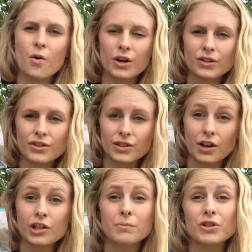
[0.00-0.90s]

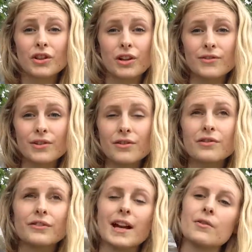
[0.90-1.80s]
cornstarch, but you can also
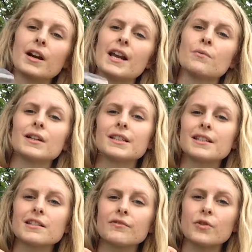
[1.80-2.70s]
use flour. And what
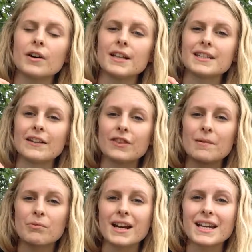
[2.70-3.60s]
this is for is if
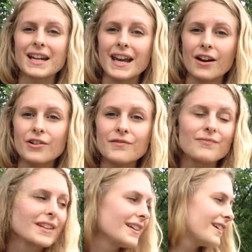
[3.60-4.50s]
they break a nail,
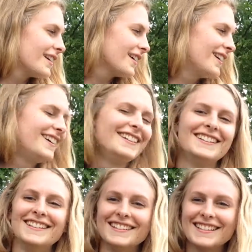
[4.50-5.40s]

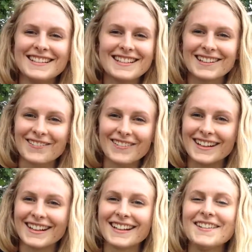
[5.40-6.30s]
so
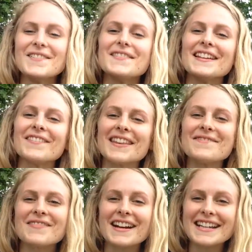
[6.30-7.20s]
funny. If
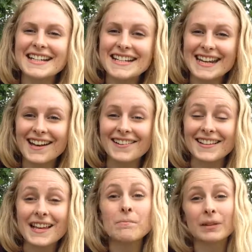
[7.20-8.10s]
they break a
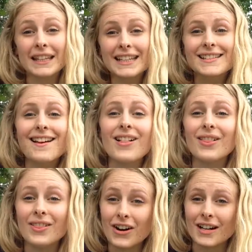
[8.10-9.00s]
nail, it bleeds
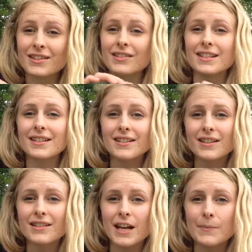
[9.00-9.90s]
a lot. So this is
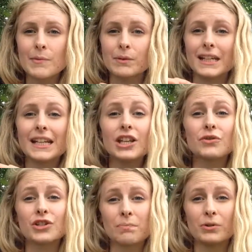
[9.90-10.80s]
going to stop the bleeding.
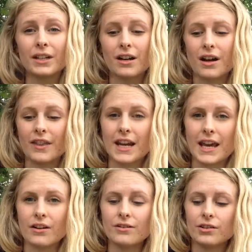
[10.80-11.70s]
You just put it on the
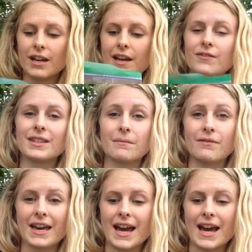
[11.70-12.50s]
nail. So I have some